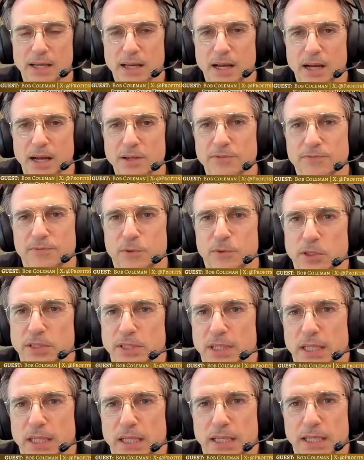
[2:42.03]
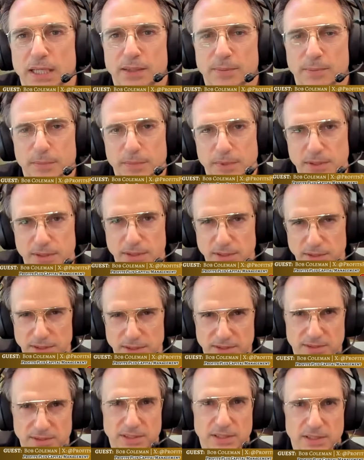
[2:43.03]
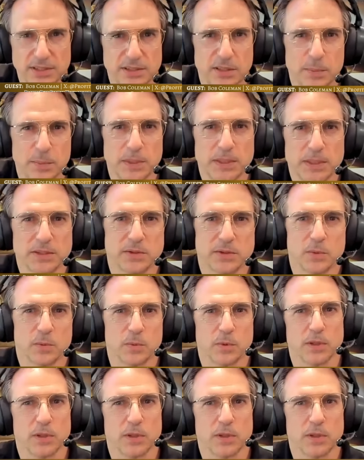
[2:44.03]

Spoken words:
Unfortunately, the system is